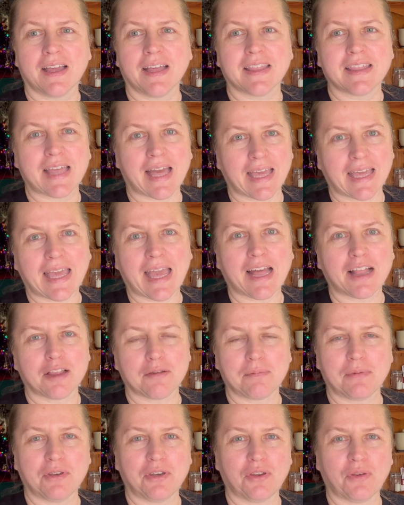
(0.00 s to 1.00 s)
That
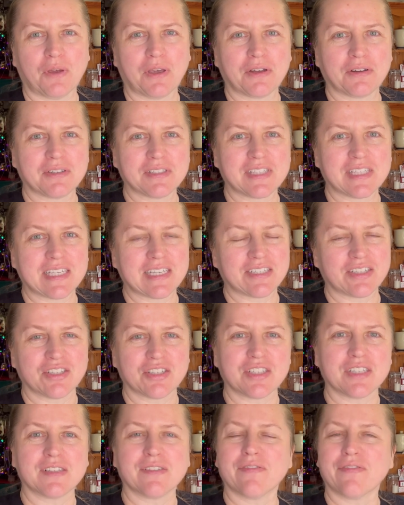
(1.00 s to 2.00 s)
galloping you hear is Gizzet.
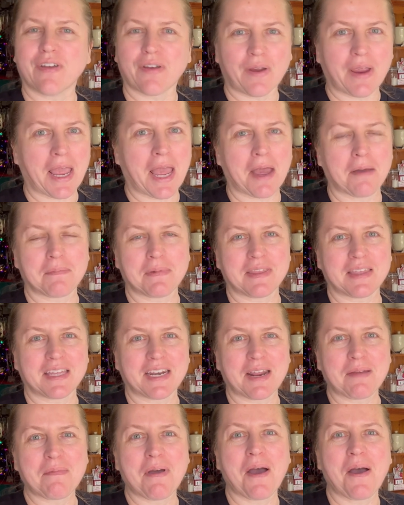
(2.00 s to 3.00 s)
She's very happy that
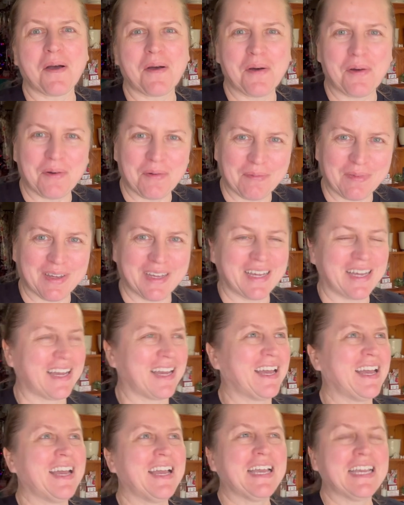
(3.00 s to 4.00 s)
I'm home.
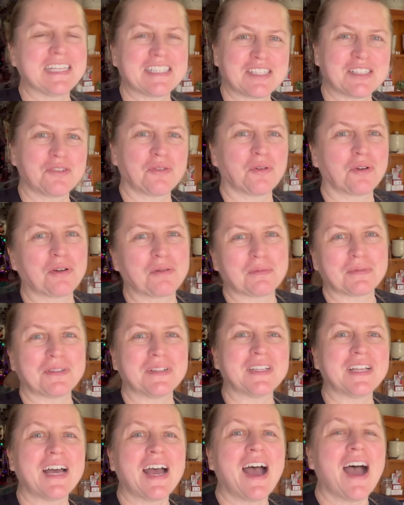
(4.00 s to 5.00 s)
It's
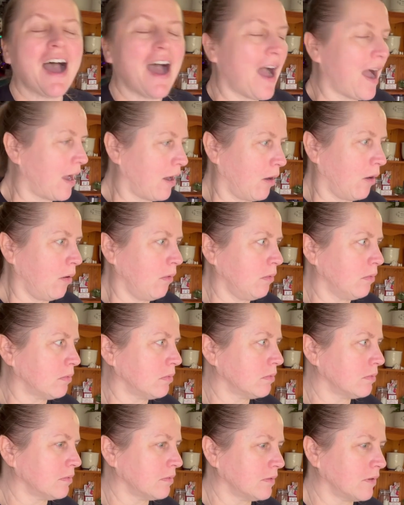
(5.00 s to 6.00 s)
adorable. Oh,
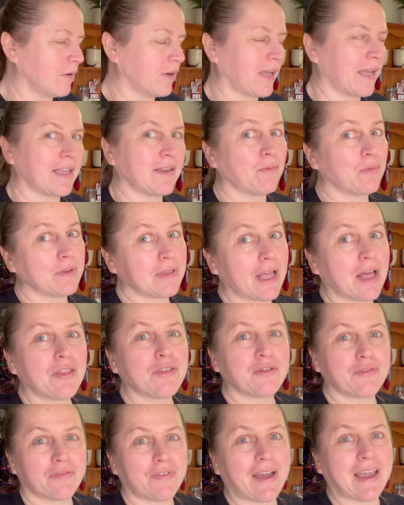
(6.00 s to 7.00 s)
okay. Well, now
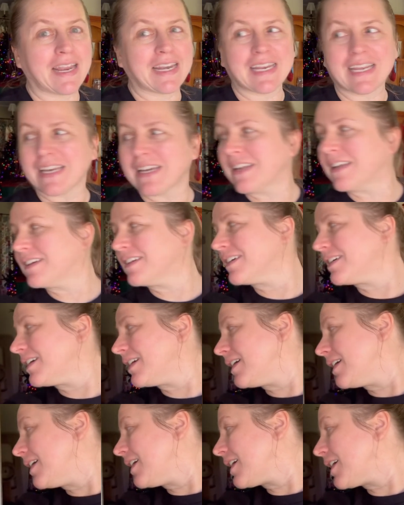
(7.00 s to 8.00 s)
they're fighting.
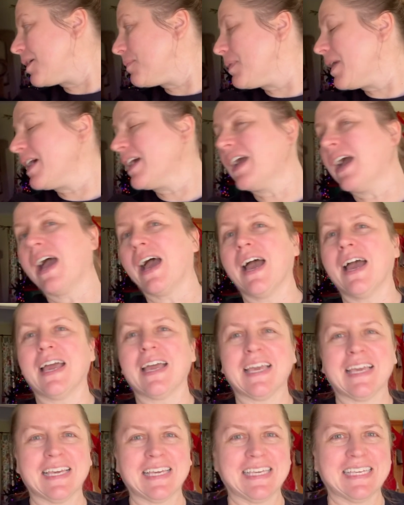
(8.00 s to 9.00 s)
Come on,
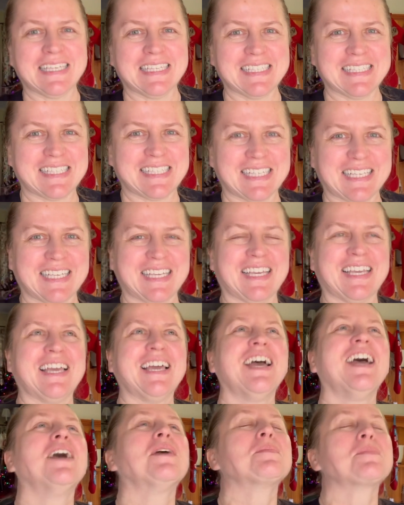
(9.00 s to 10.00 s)
guys.
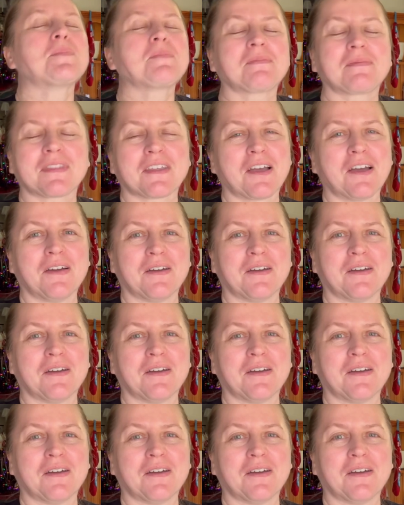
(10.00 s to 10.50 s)
All